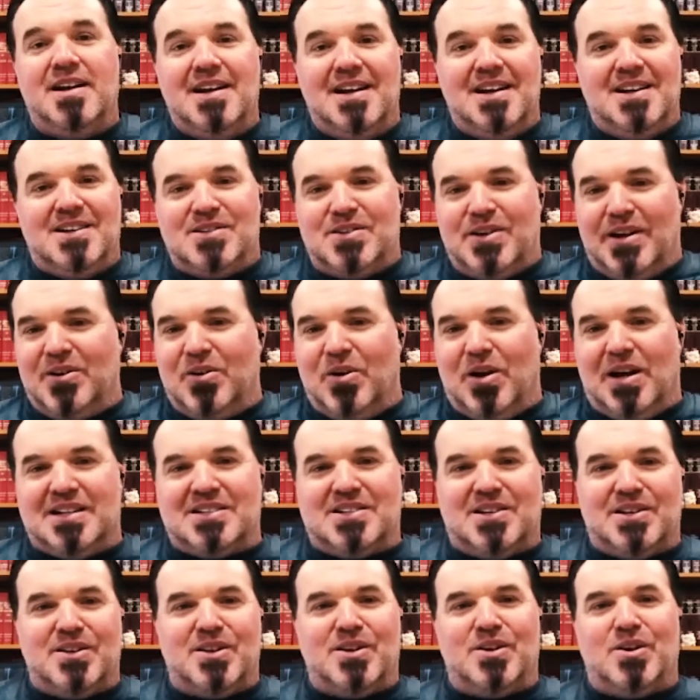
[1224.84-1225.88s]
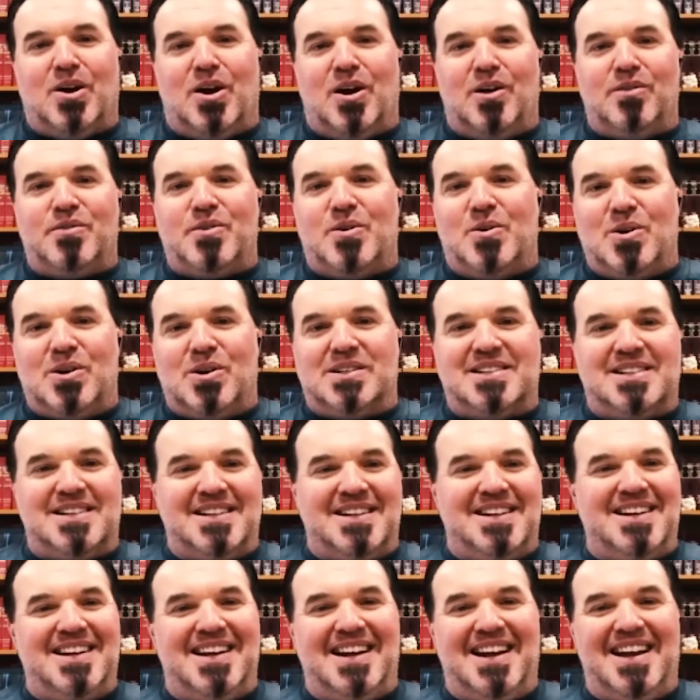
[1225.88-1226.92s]
So I go out to the golf course
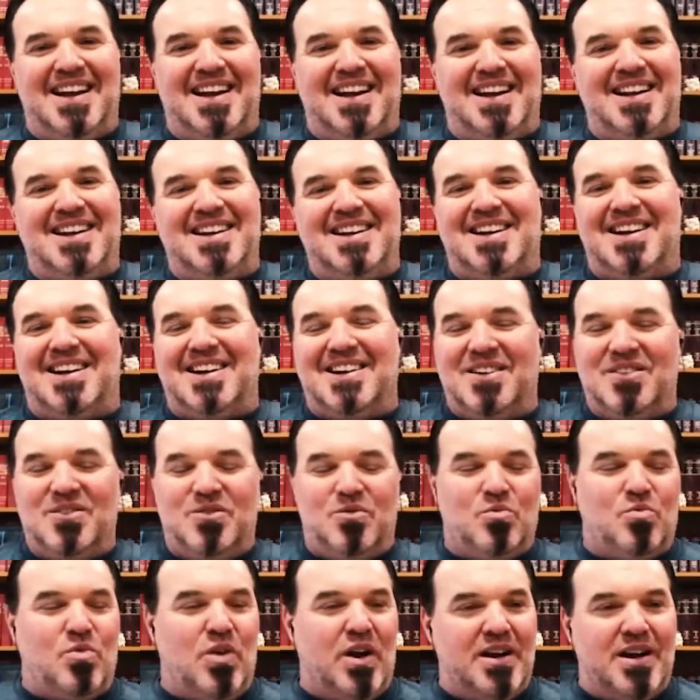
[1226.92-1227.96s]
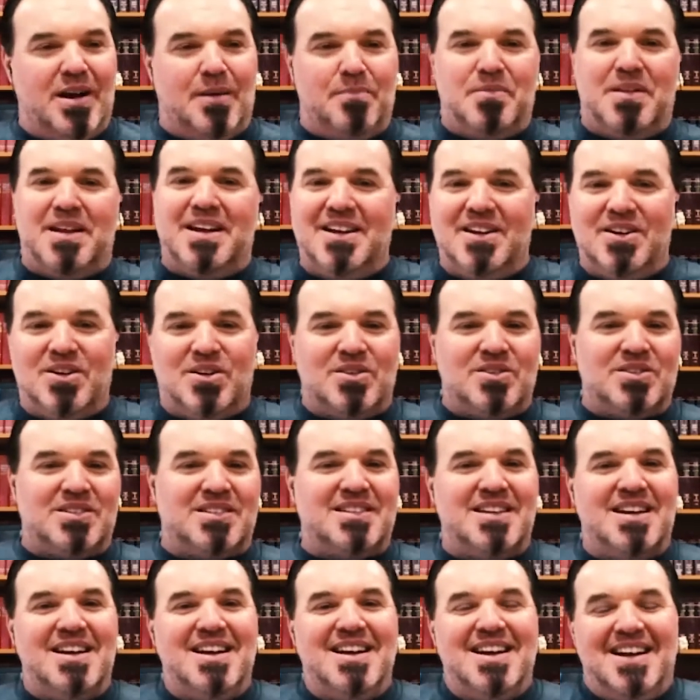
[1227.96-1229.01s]
and run up the
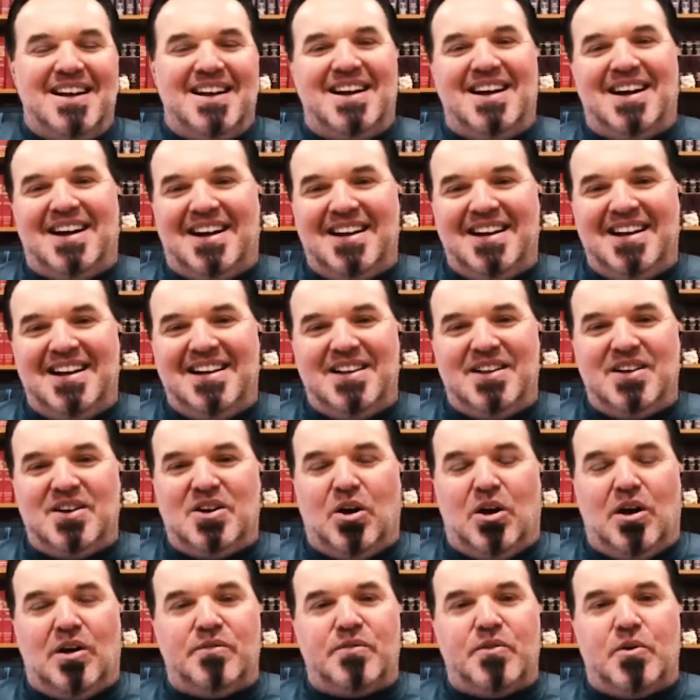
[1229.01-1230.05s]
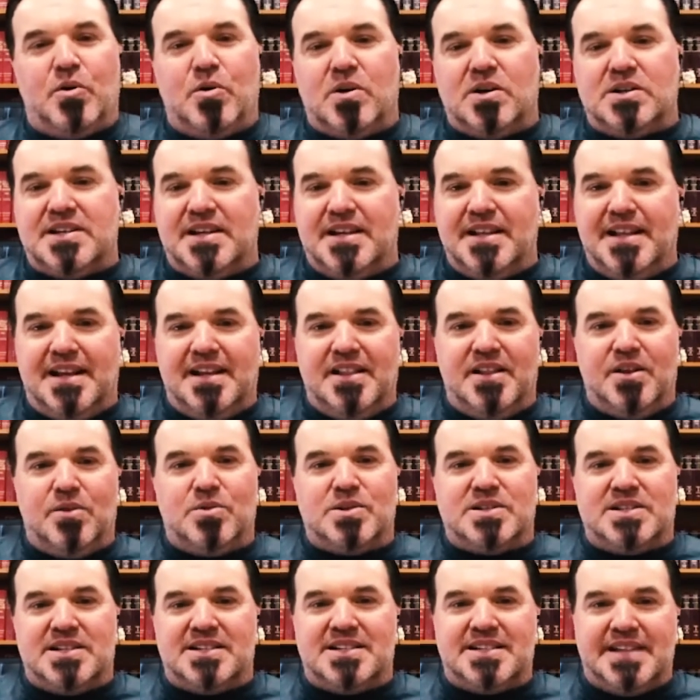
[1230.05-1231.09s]
hills in the golf course, and then there
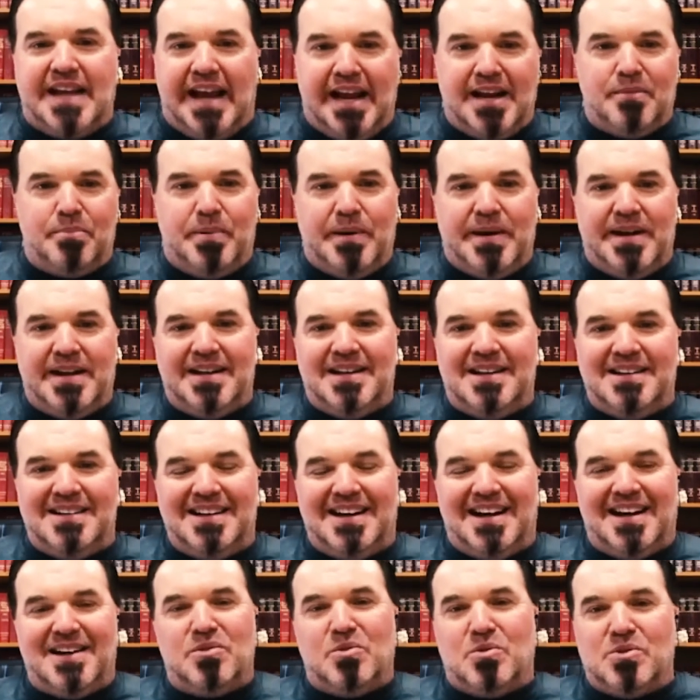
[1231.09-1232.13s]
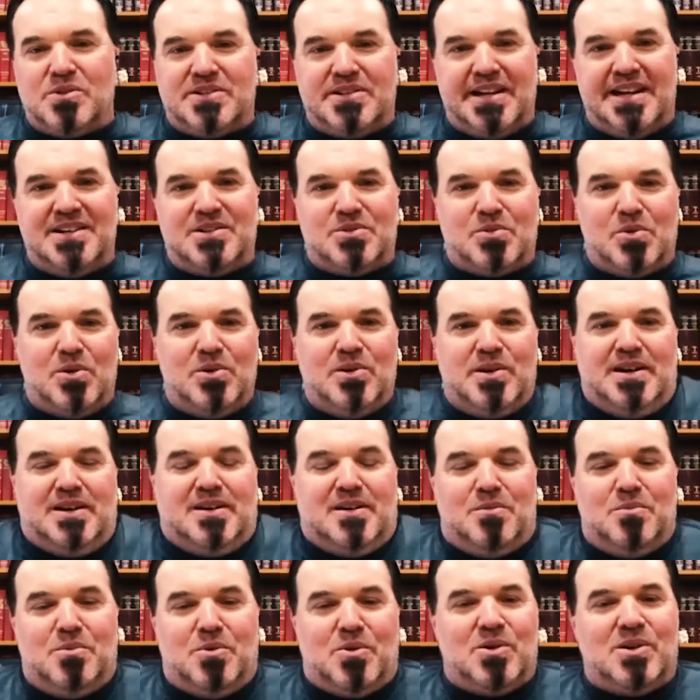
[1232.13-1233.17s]
was a sand pit on Old Stage Road here
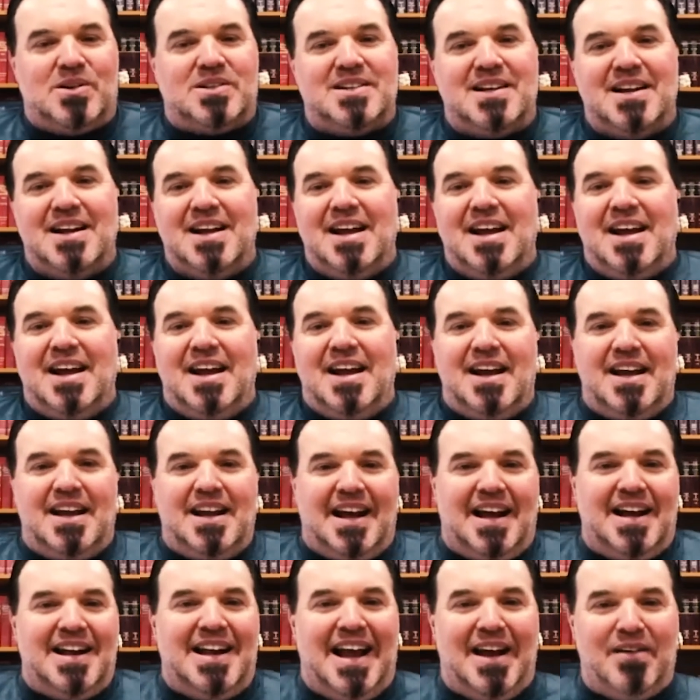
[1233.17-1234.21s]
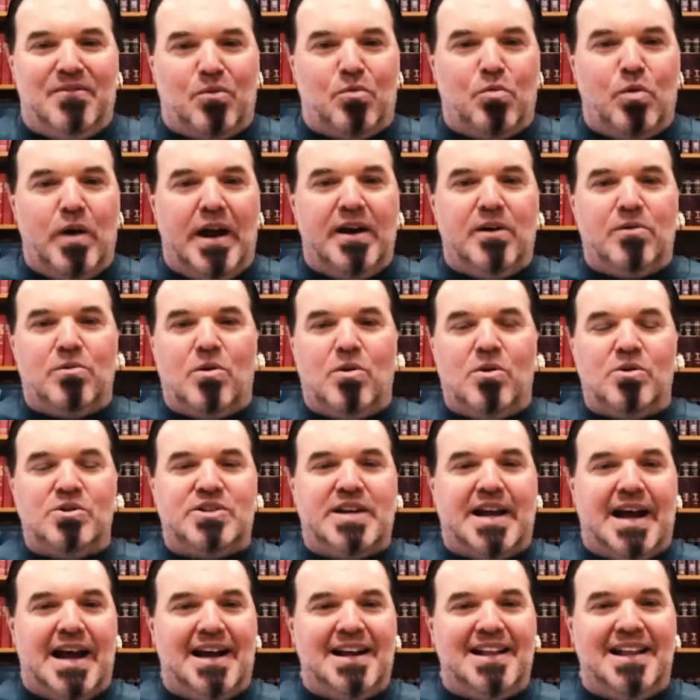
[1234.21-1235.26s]
in Morris, and I'd have a railroad
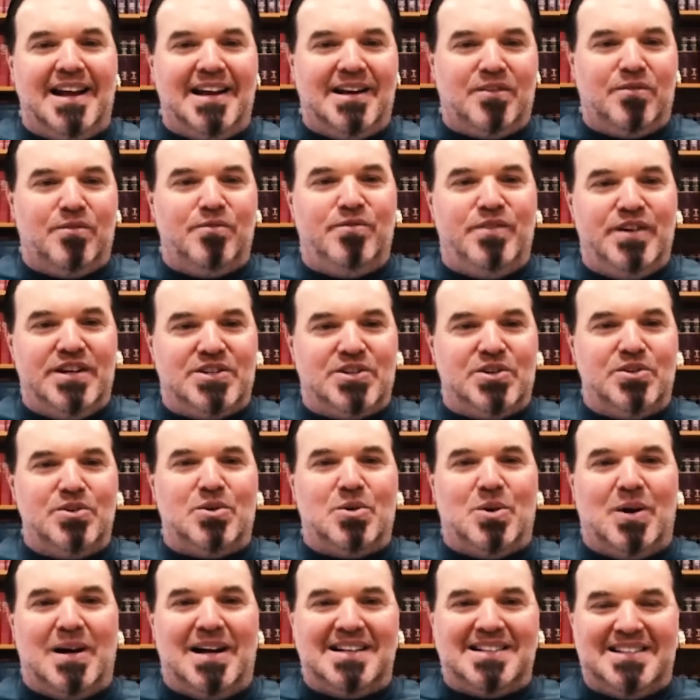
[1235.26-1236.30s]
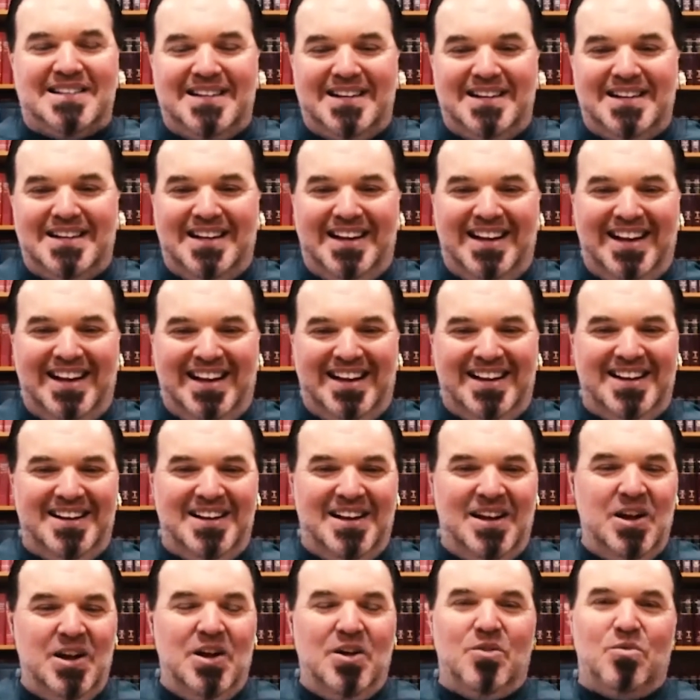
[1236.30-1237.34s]
tie like Vision Quest and
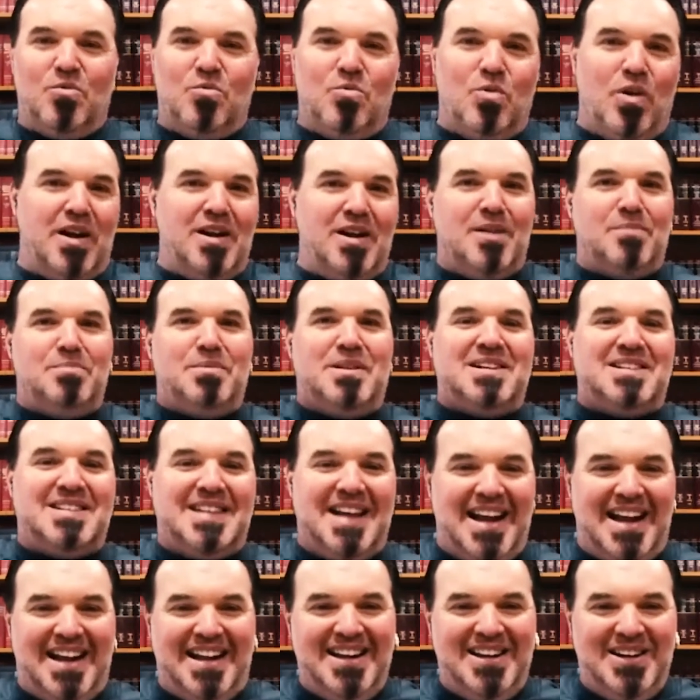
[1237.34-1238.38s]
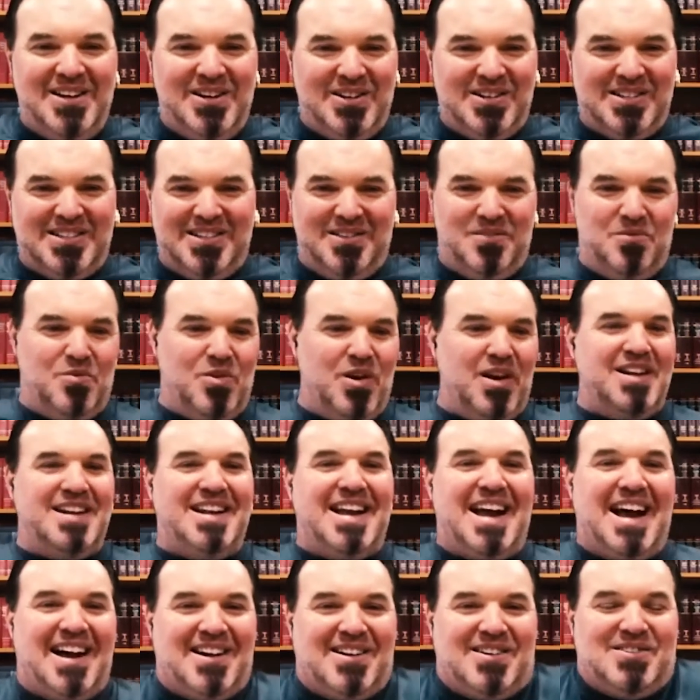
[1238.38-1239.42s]
run up the sand hills and run
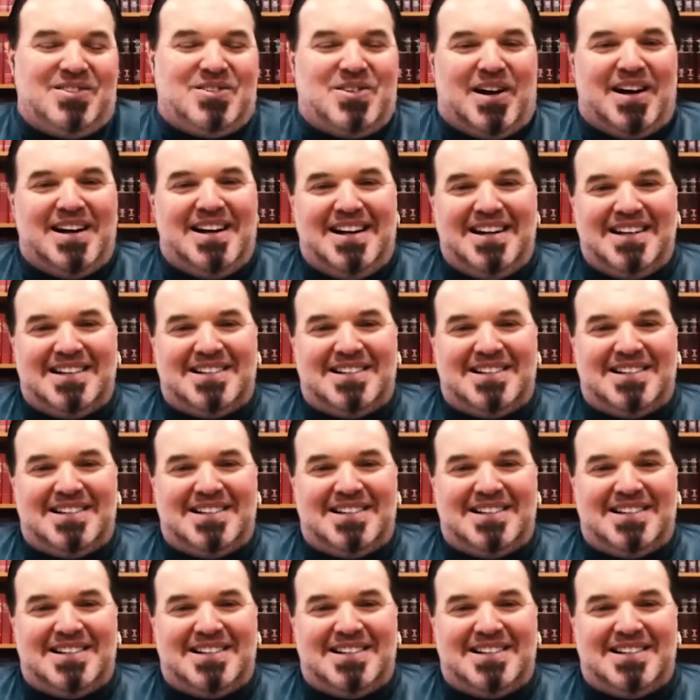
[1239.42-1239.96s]
down, trying to